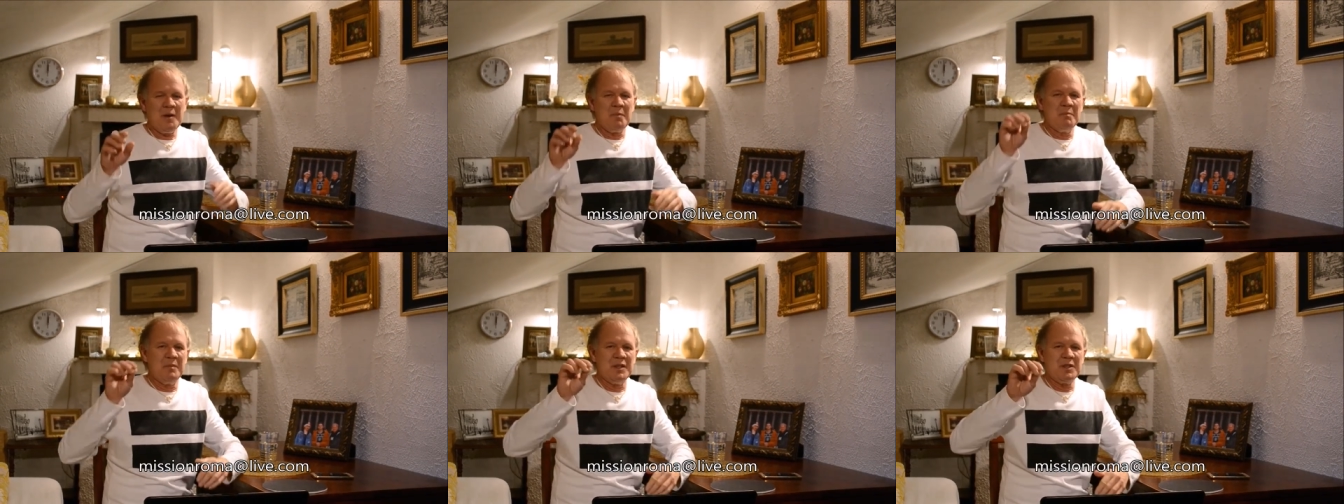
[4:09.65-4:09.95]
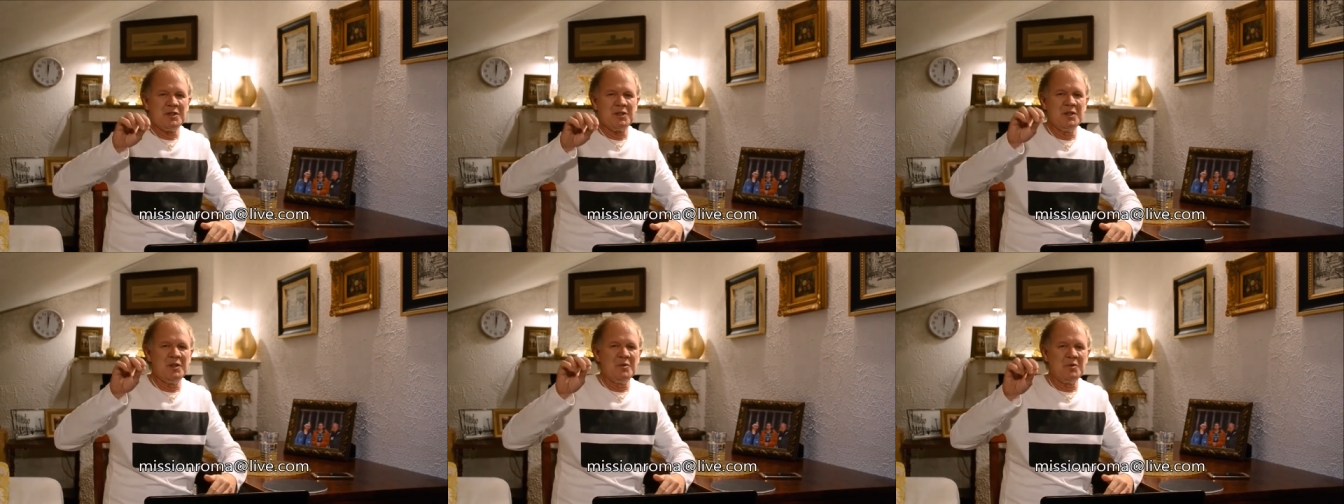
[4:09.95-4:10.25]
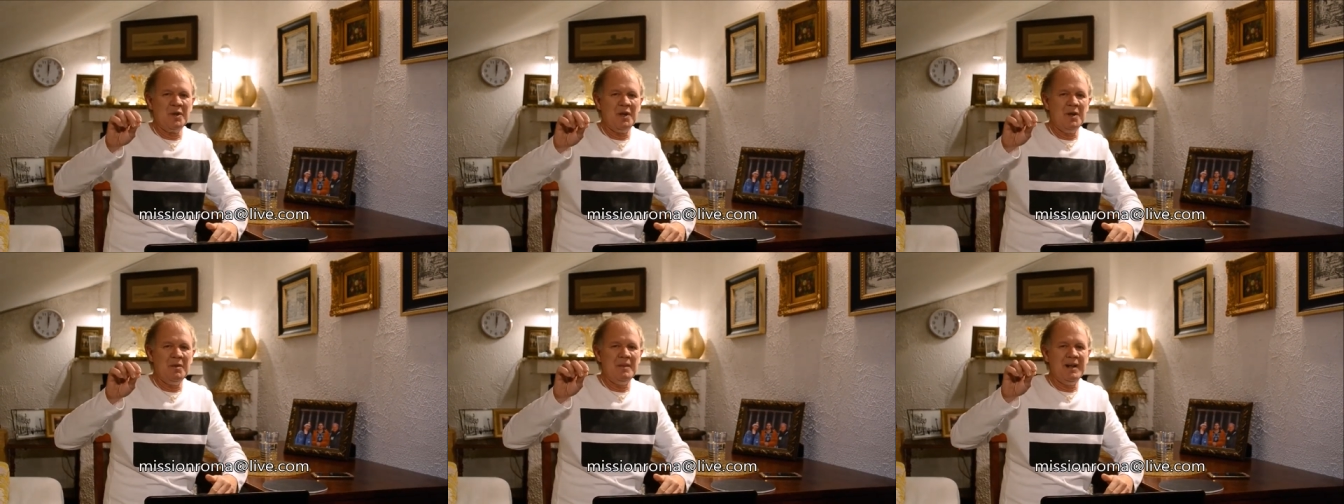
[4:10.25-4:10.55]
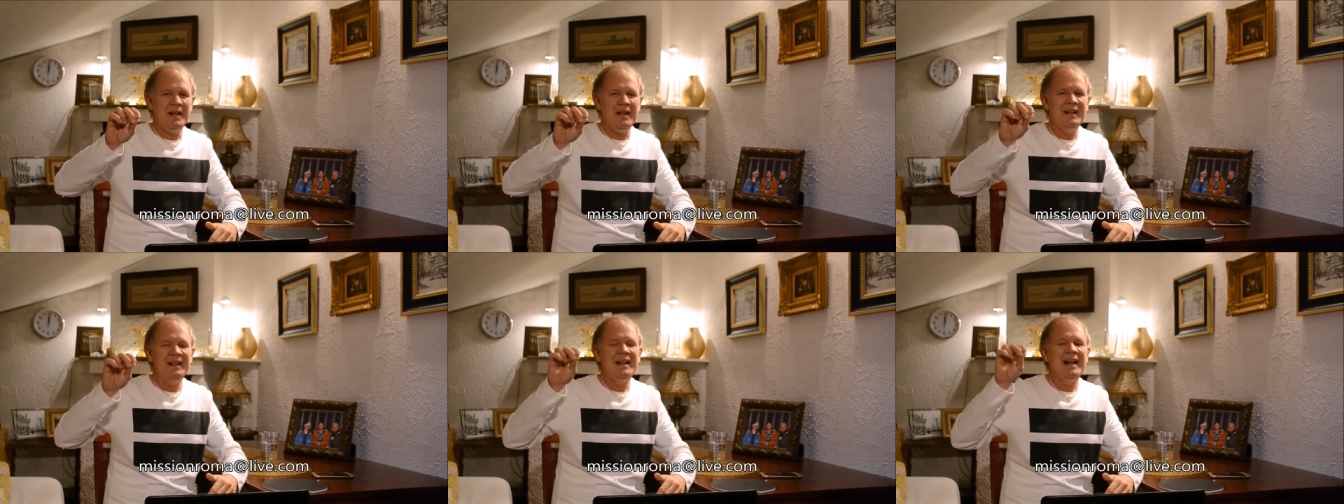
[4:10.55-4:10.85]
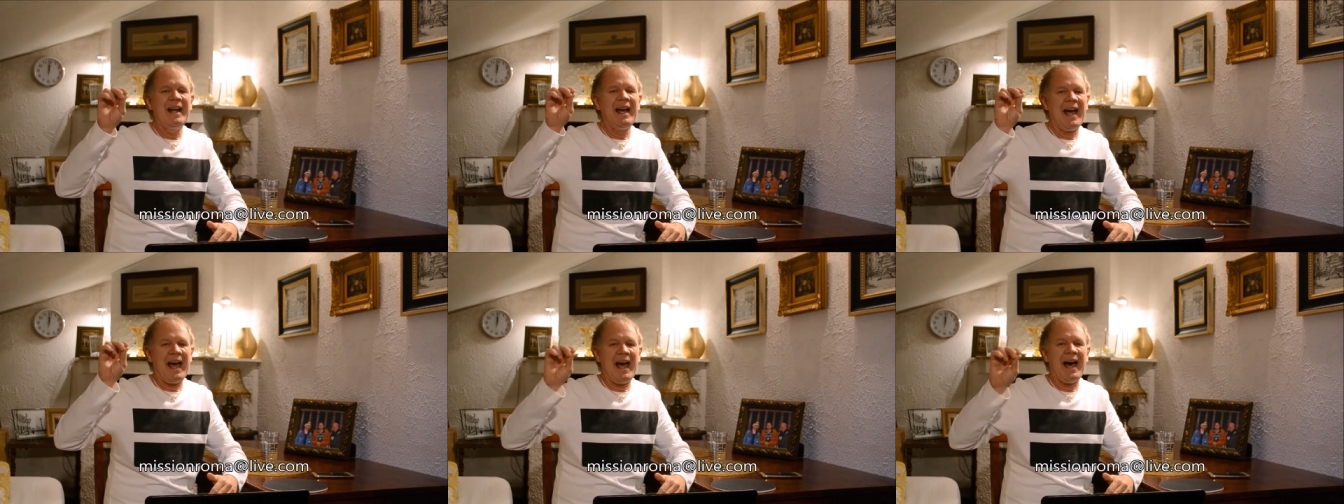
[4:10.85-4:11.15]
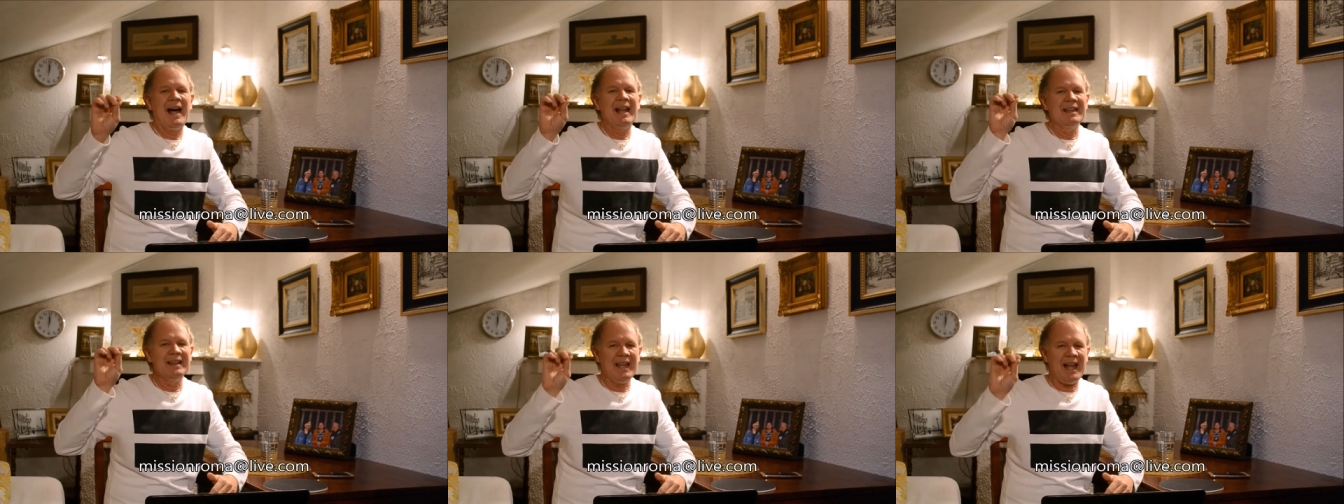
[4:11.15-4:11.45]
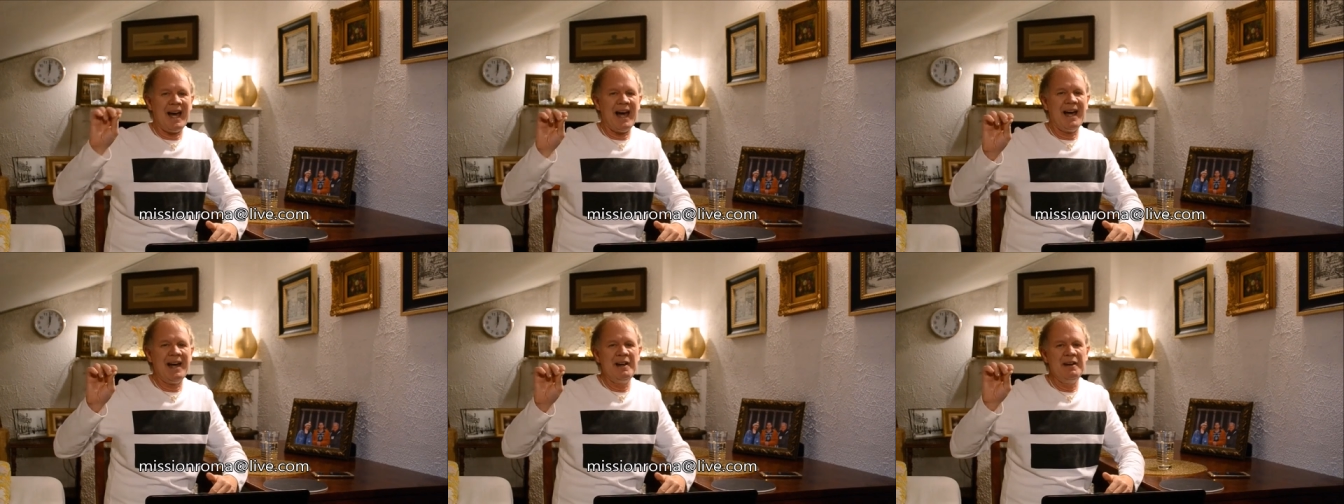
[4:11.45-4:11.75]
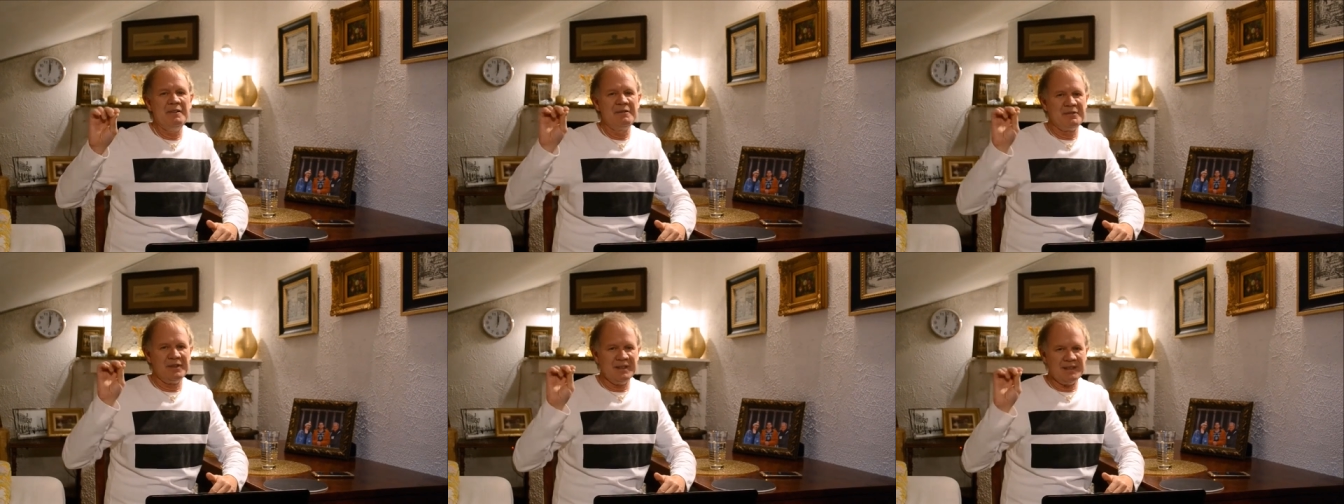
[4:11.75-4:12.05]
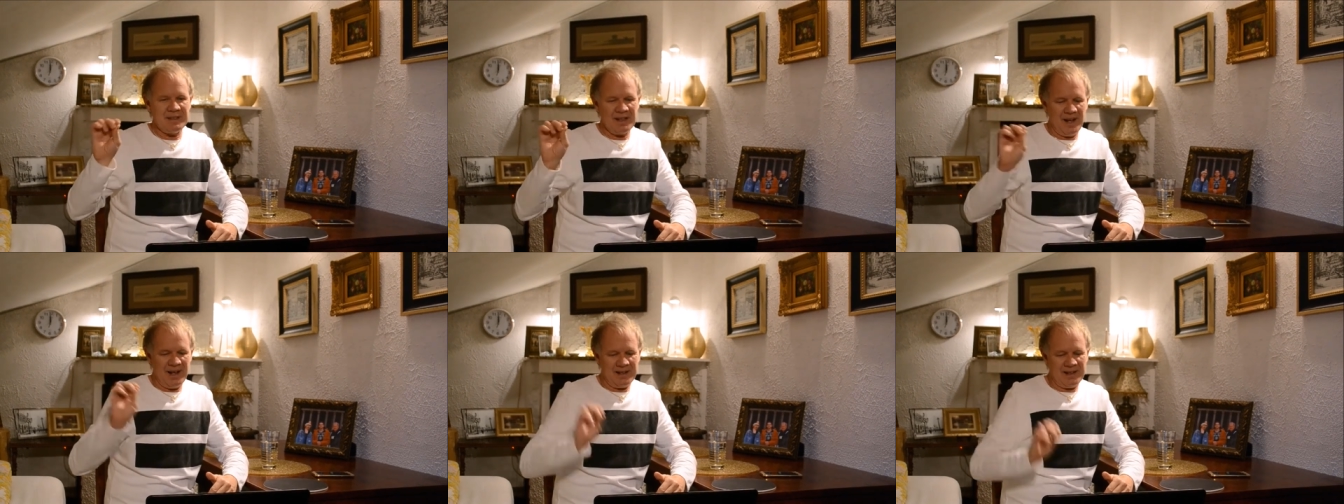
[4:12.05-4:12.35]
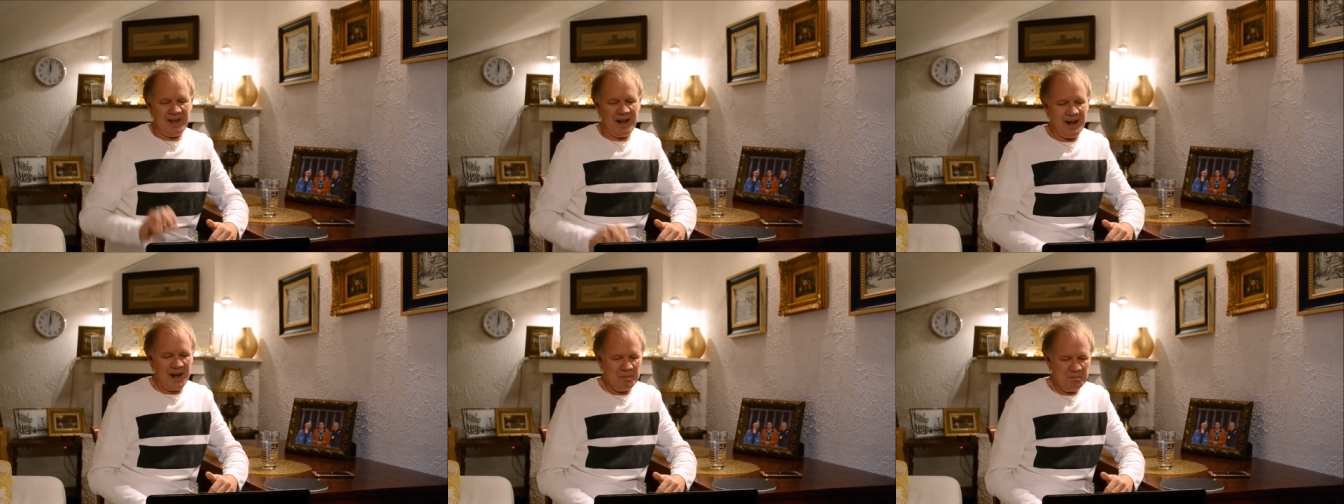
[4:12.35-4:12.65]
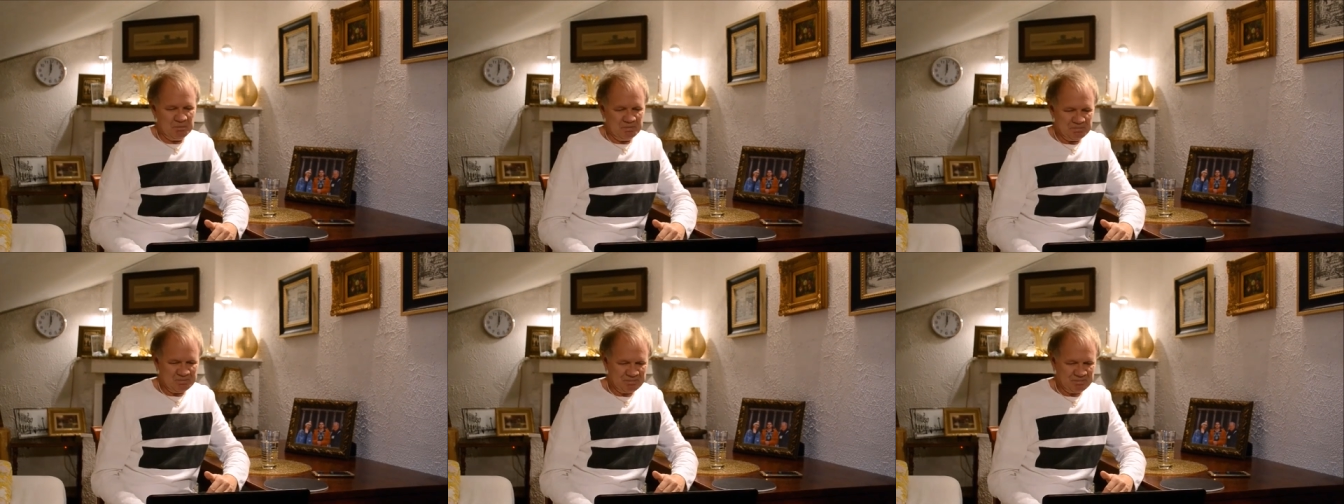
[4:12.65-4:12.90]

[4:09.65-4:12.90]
missionroma at live.com.